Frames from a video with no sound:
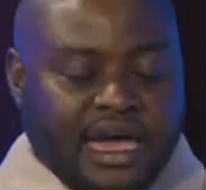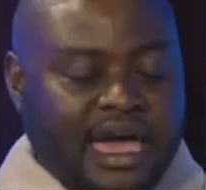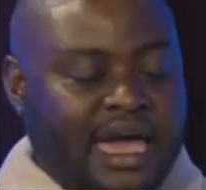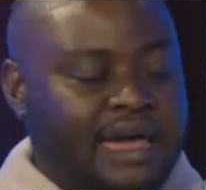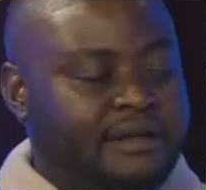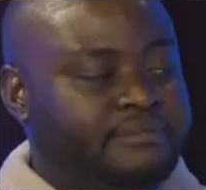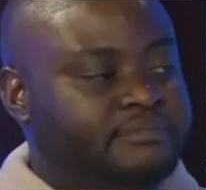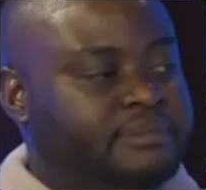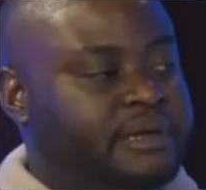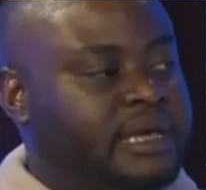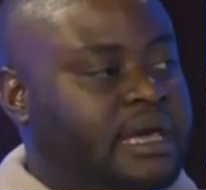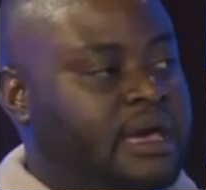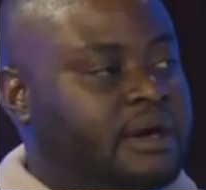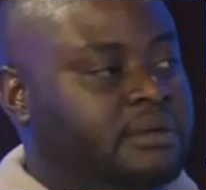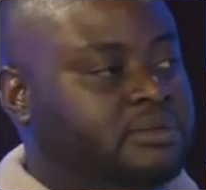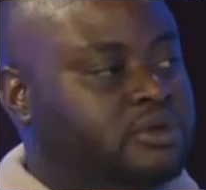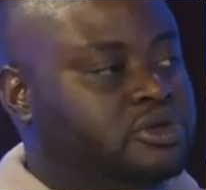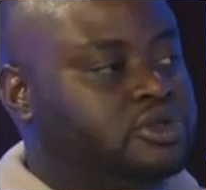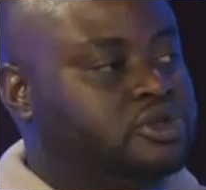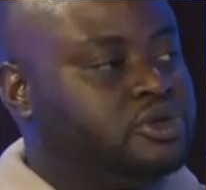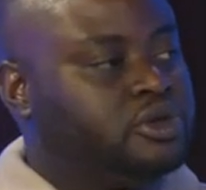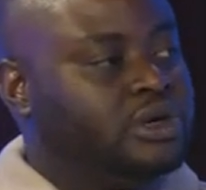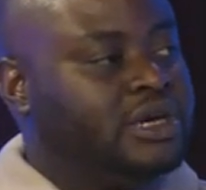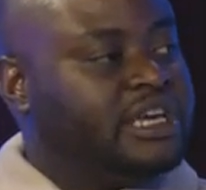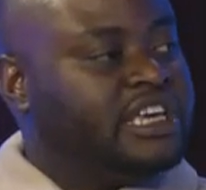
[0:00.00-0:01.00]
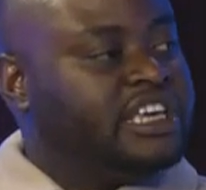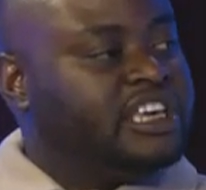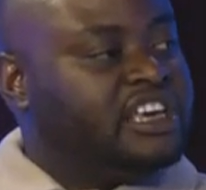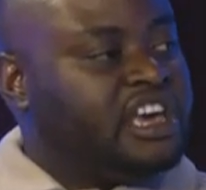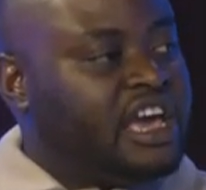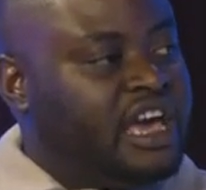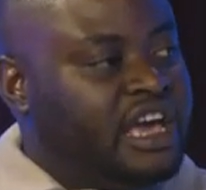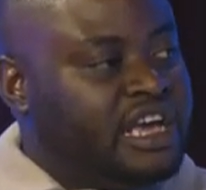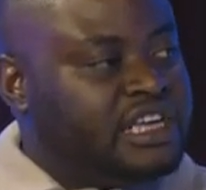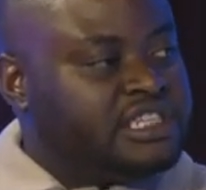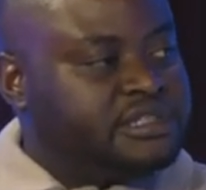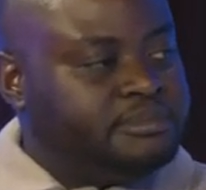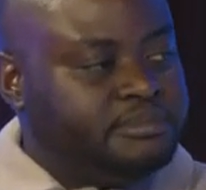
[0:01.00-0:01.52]
and be able to
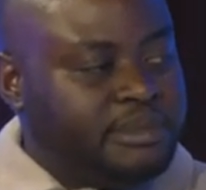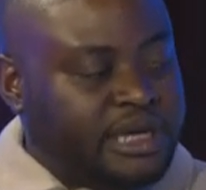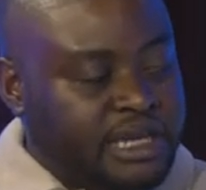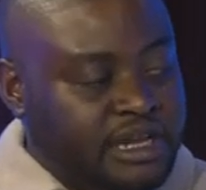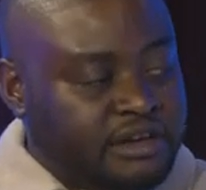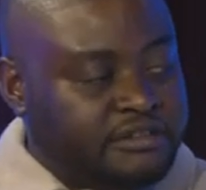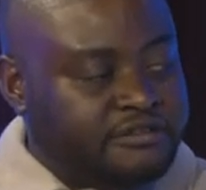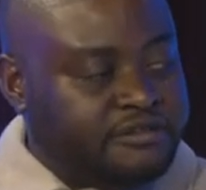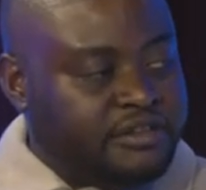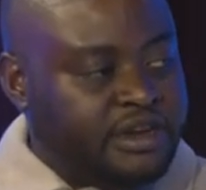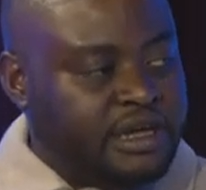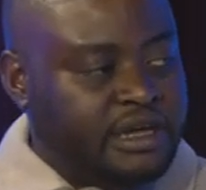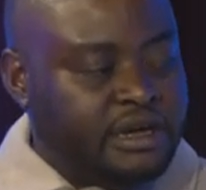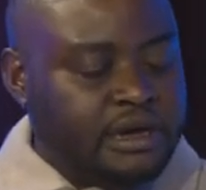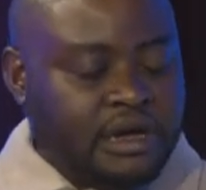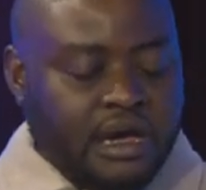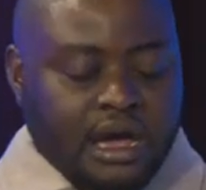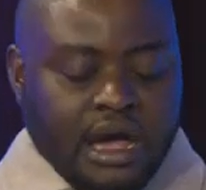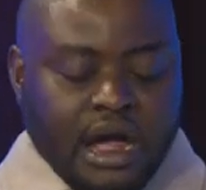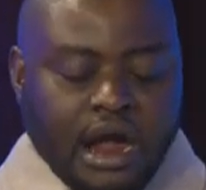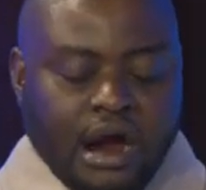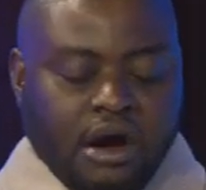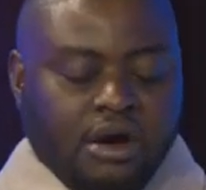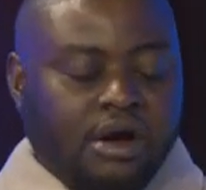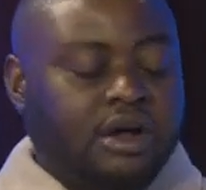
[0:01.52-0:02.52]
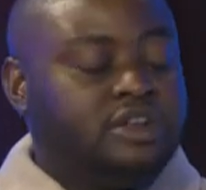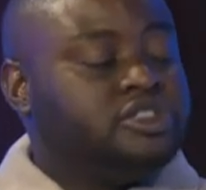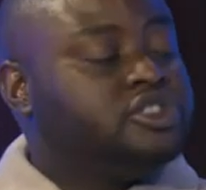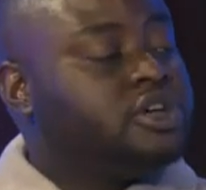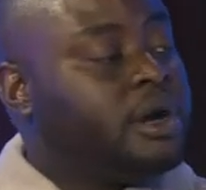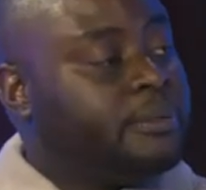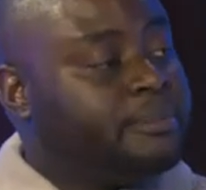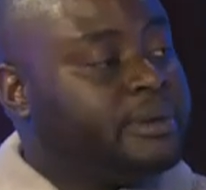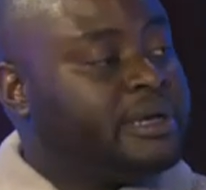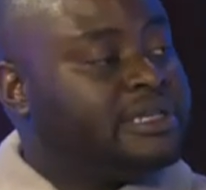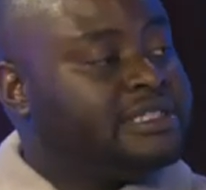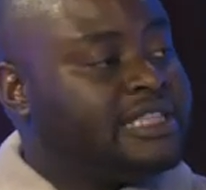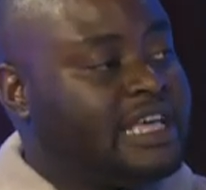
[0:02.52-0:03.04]
engage meaningfully around
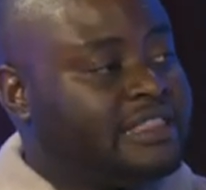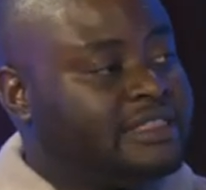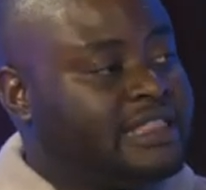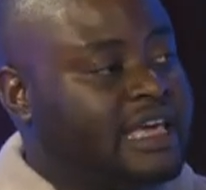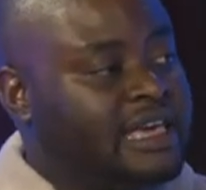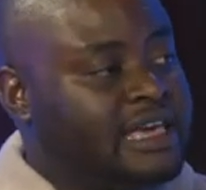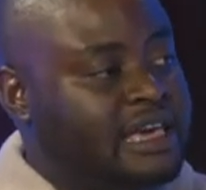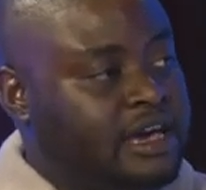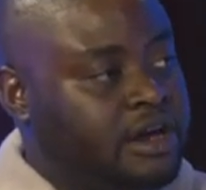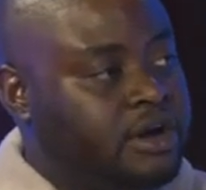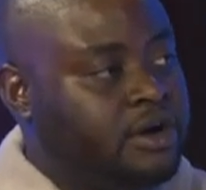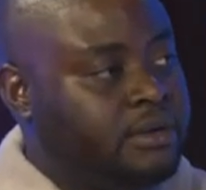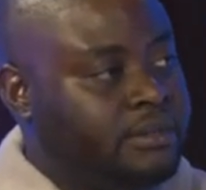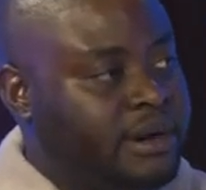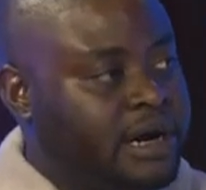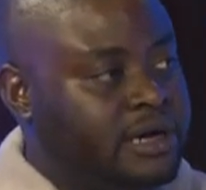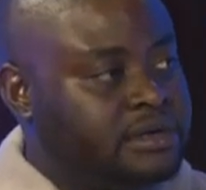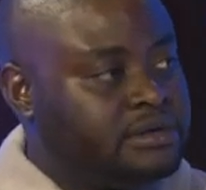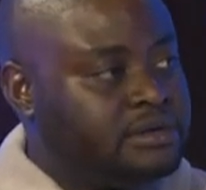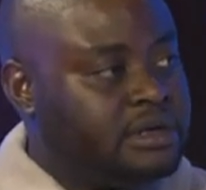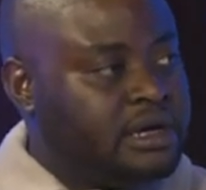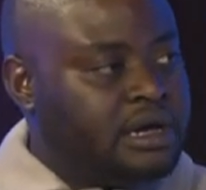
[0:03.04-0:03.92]
topics that they care about.